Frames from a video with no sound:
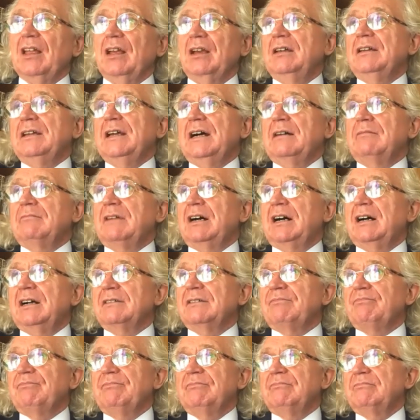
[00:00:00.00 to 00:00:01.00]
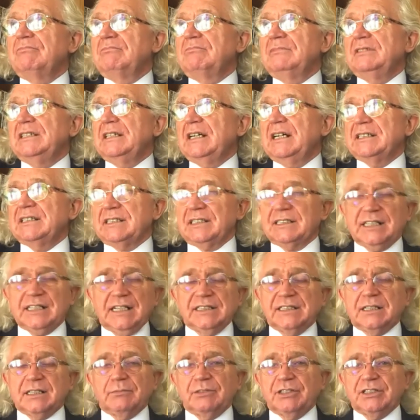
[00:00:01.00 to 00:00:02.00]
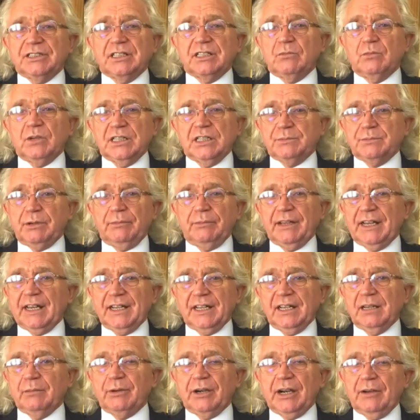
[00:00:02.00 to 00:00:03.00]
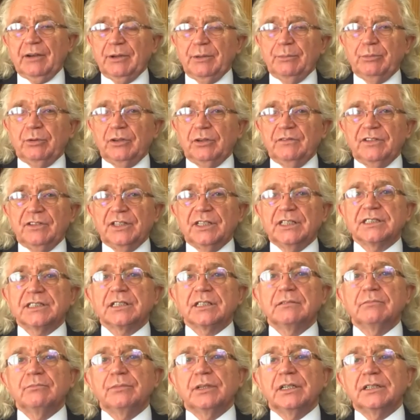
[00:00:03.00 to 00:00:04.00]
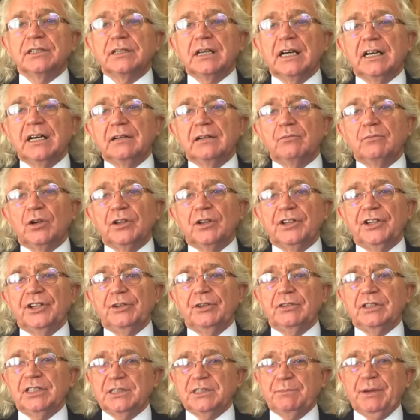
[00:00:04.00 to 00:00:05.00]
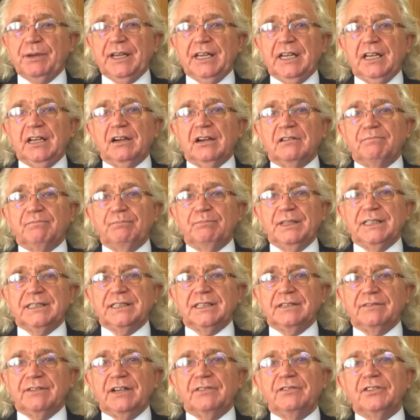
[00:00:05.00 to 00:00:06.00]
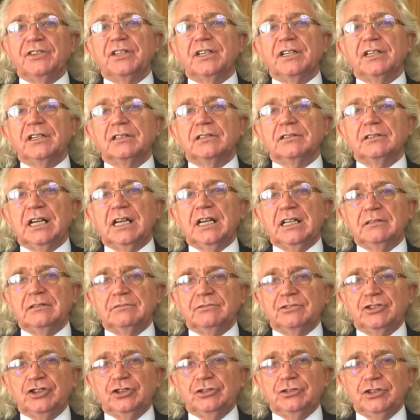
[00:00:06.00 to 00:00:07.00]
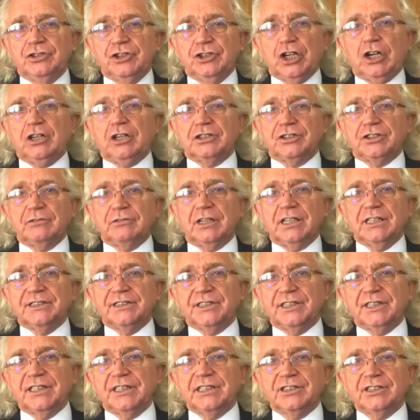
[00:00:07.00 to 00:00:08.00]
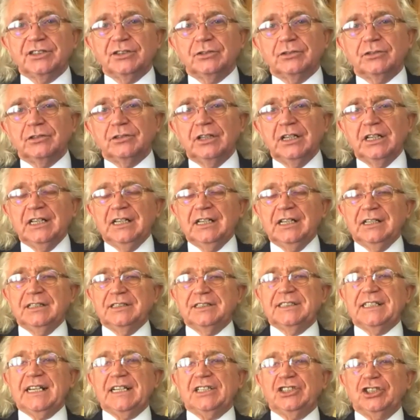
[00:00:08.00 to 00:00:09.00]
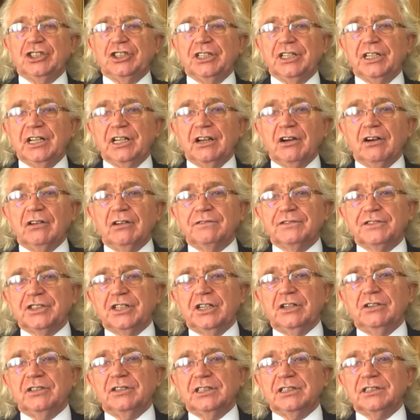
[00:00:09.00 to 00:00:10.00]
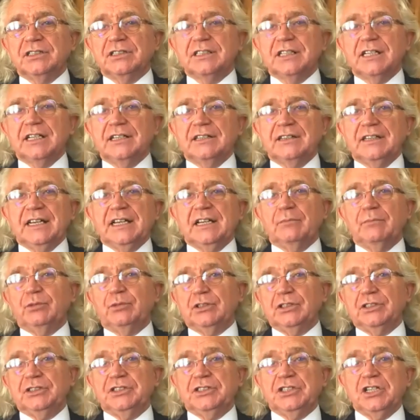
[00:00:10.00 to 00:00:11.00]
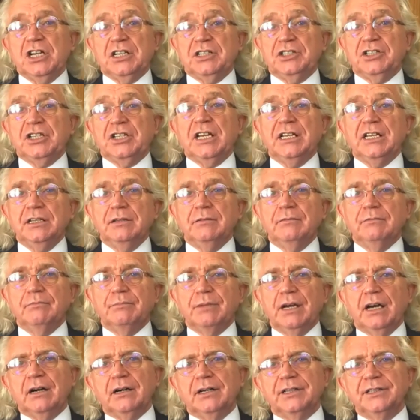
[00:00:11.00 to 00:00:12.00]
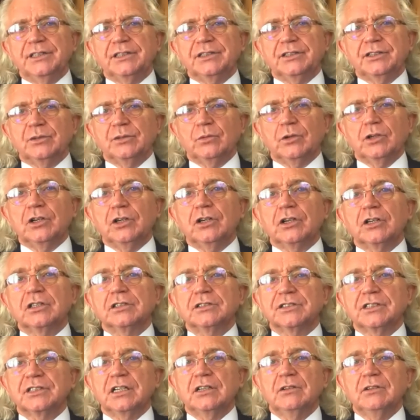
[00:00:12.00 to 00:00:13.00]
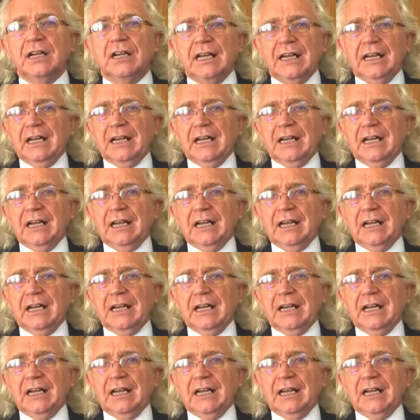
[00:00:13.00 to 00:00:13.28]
yeah, as I say, somebody somewhere is probably getting a brownie point for this. But what they're doing is picking up bits of everything and charterizing it or sectioning it off so that they can put a team behind it to work. So,